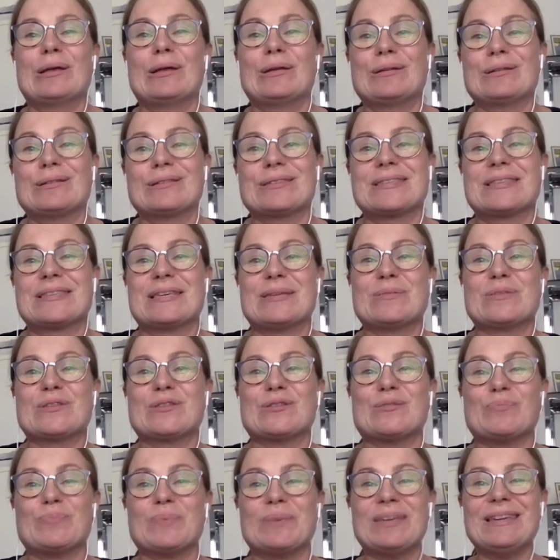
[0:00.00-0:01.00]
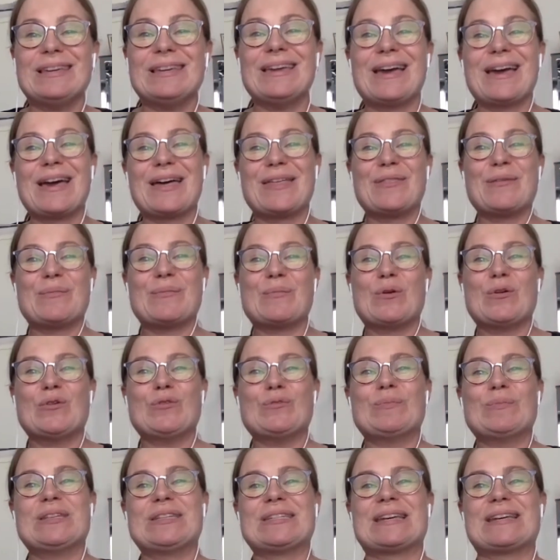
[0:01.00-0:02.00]
seems to be at the
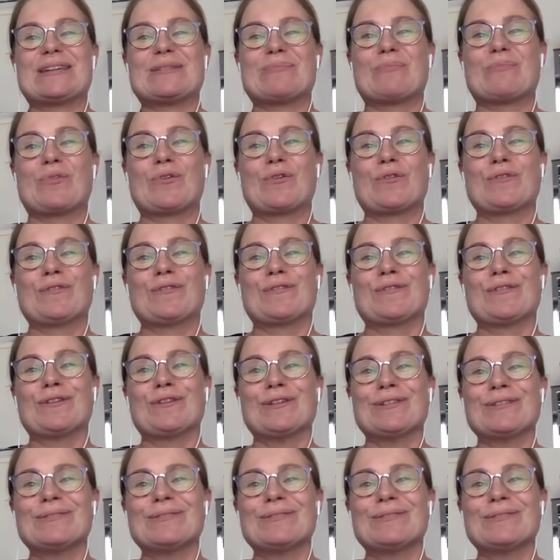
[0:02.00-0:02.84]
moment at Mordor